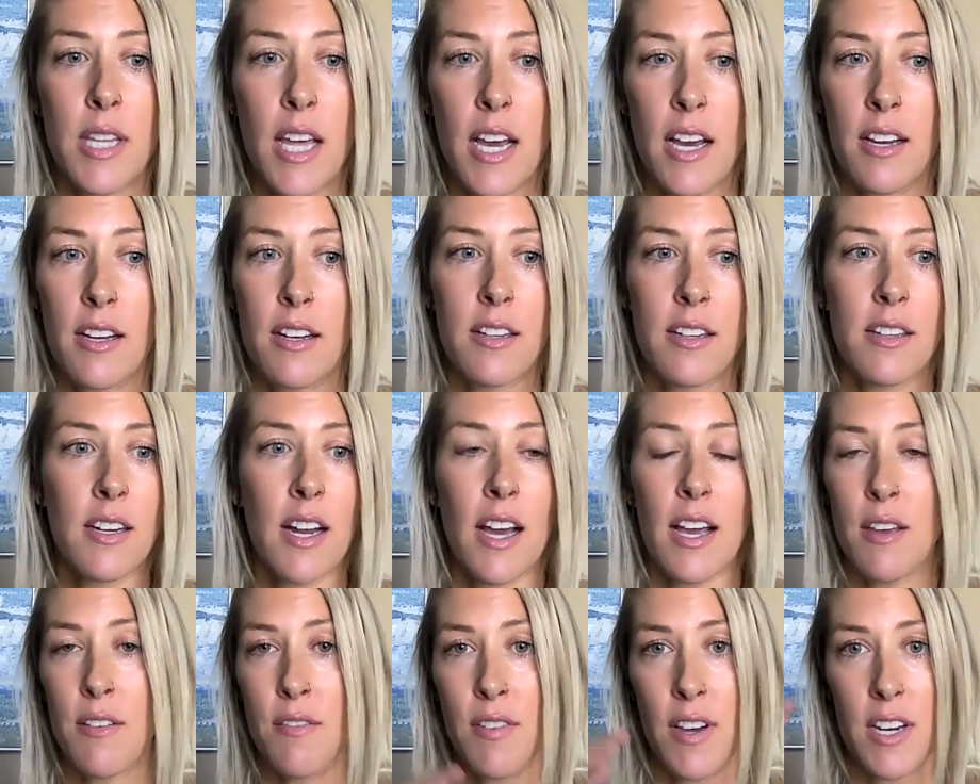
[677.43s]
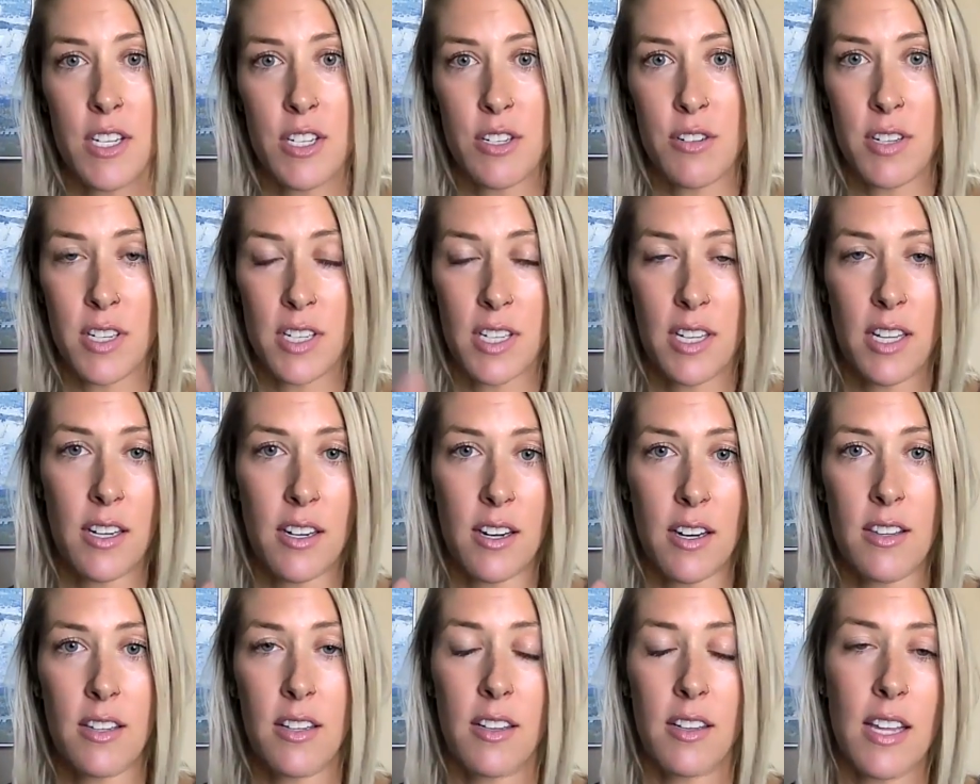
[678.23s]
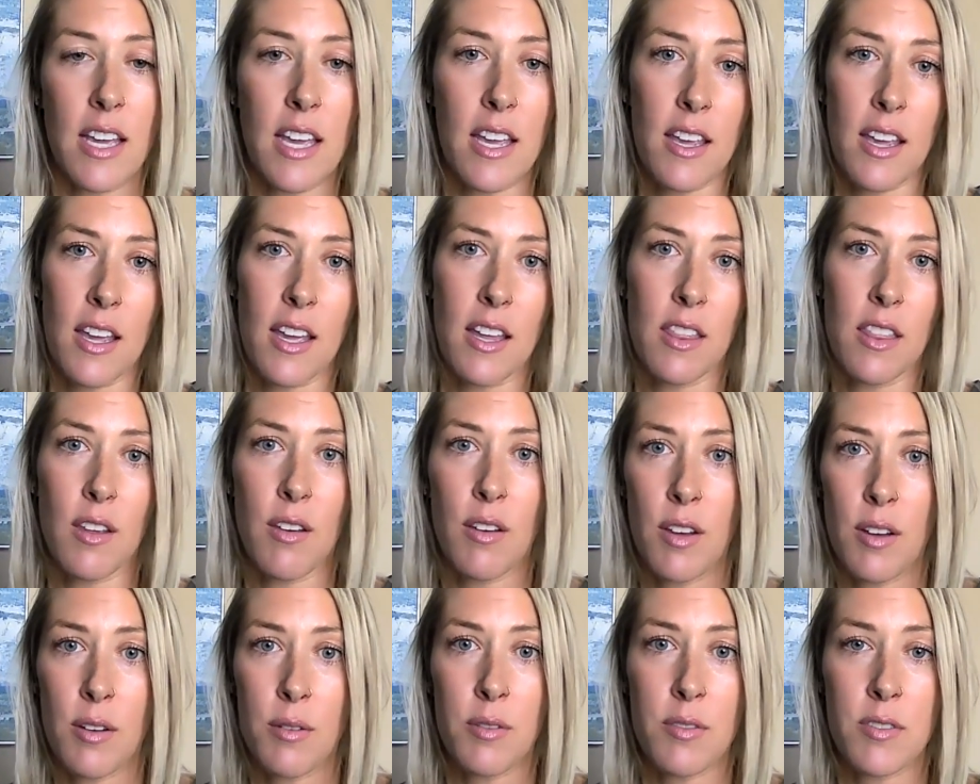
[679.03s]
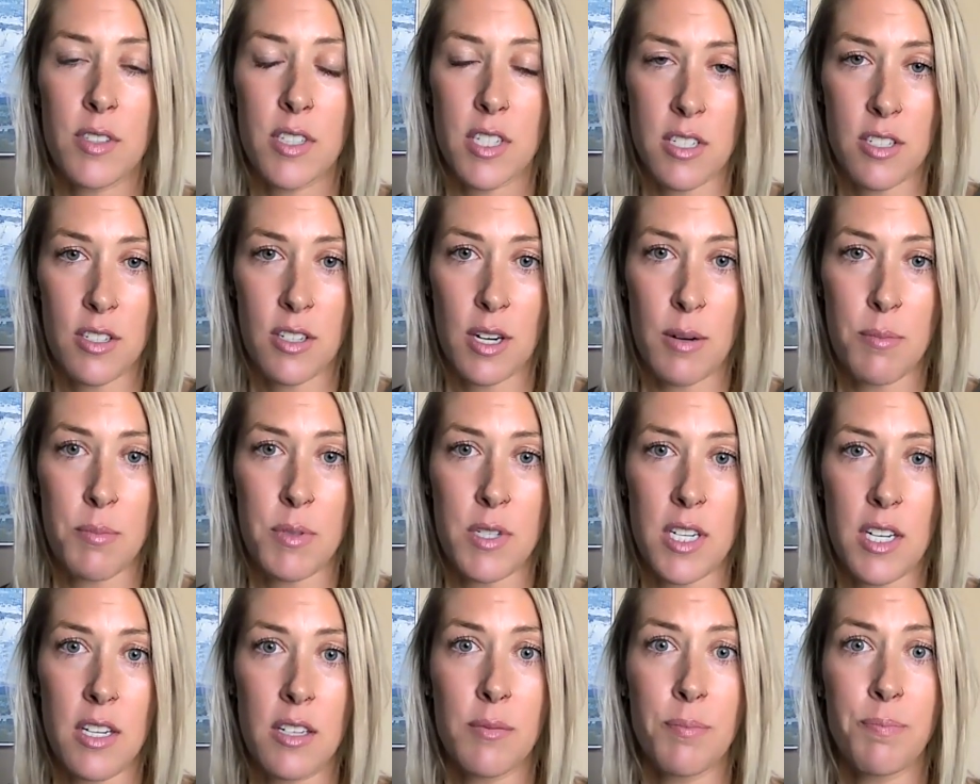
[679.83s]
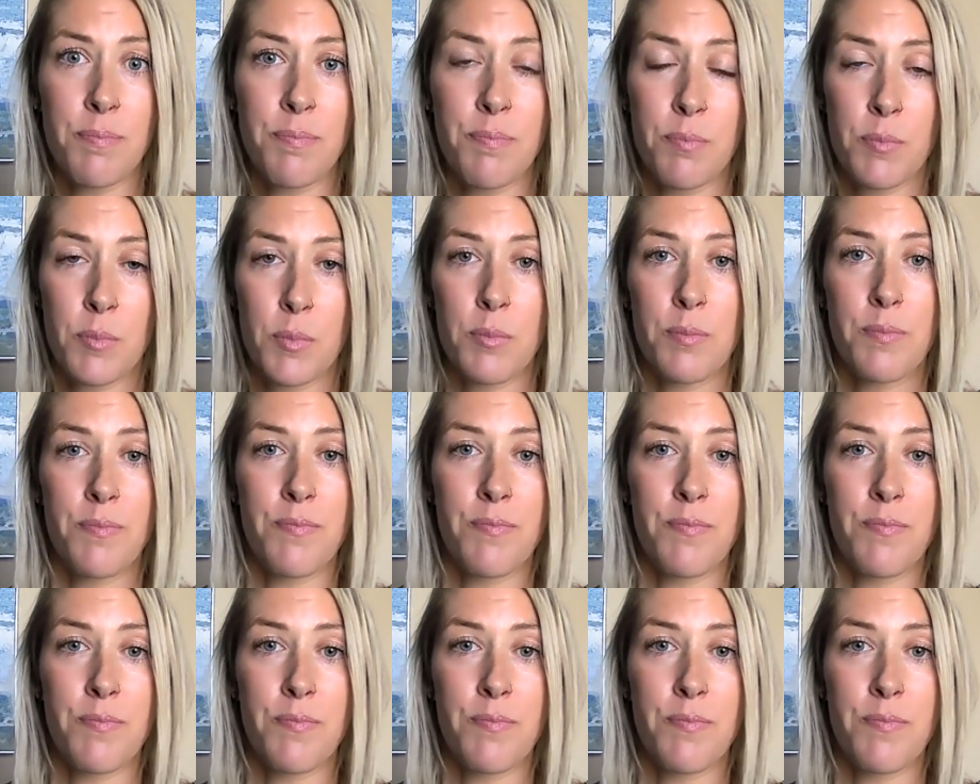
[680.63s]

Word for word: Then I invite you to click on the link in the description